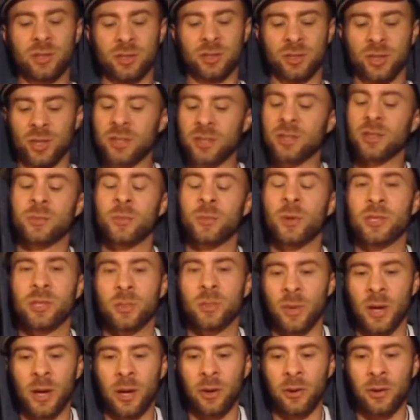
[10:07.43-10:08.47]
is just as
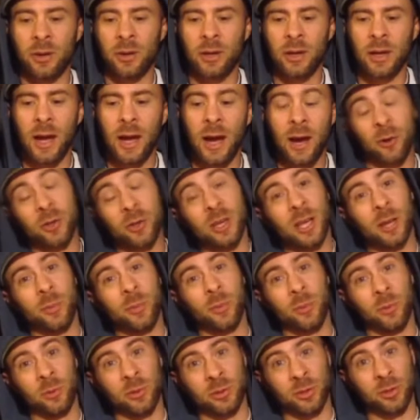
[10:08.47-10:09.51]
much about how
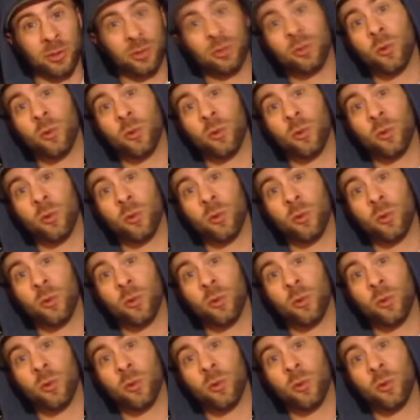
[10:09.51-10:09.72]
capable